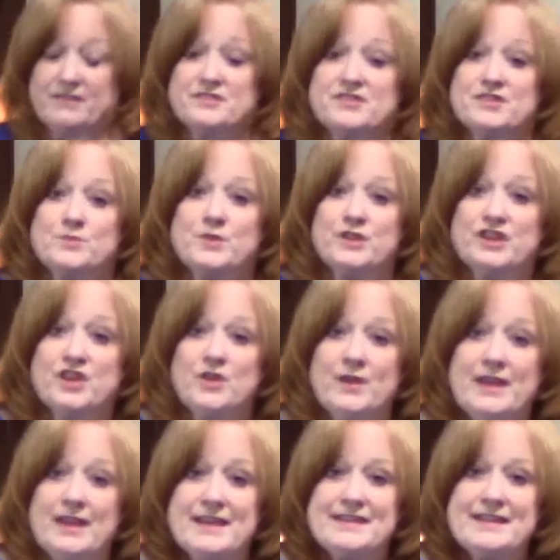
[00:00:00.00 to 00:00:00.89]
so we're going to
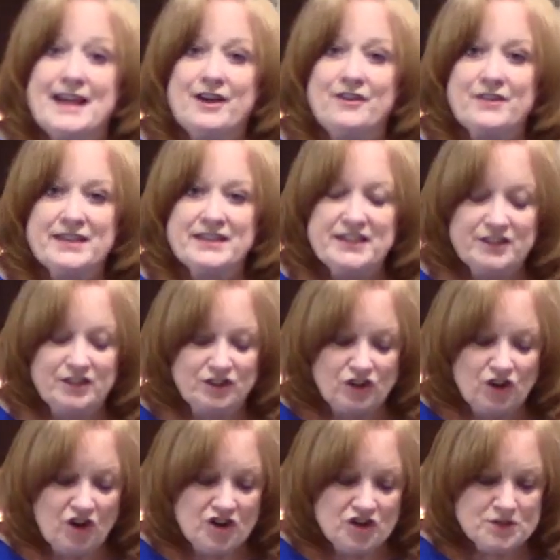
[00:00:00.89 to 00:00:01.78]
go ahead now and get a
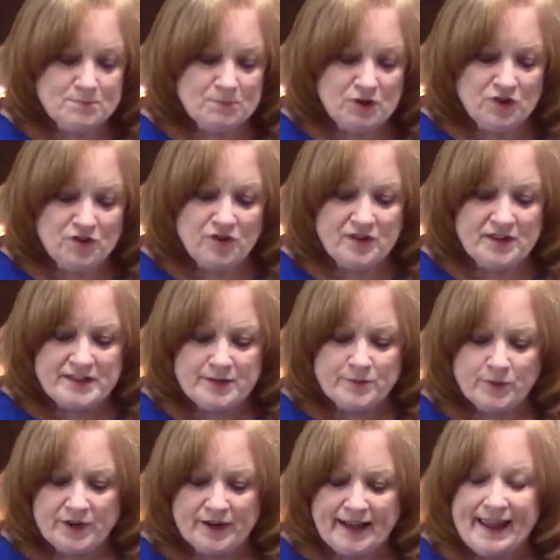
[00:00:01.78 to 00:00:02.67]
large bowl and then
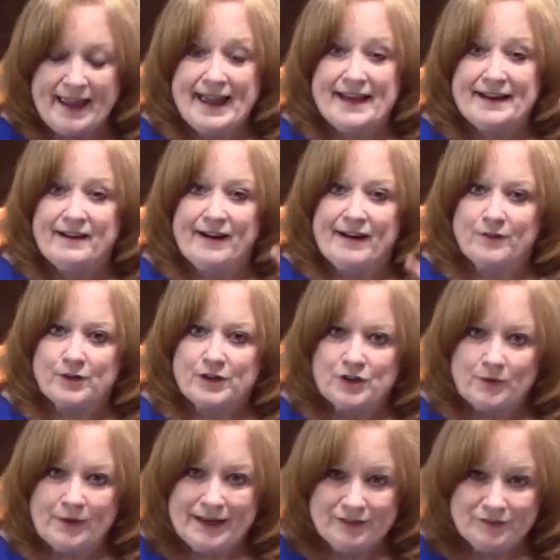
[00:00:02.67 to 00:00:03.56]
we're going to add our
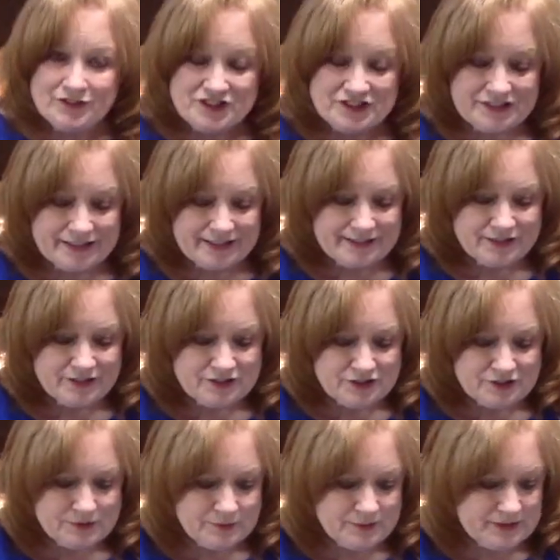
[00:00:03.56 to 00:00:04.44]
ground chicken
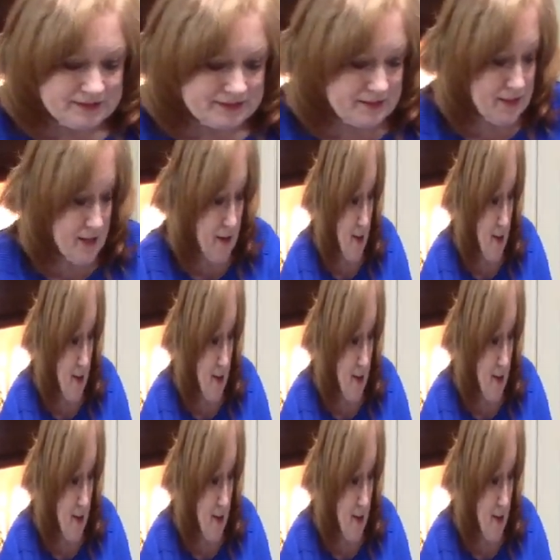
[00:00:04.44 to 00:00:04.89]
to it.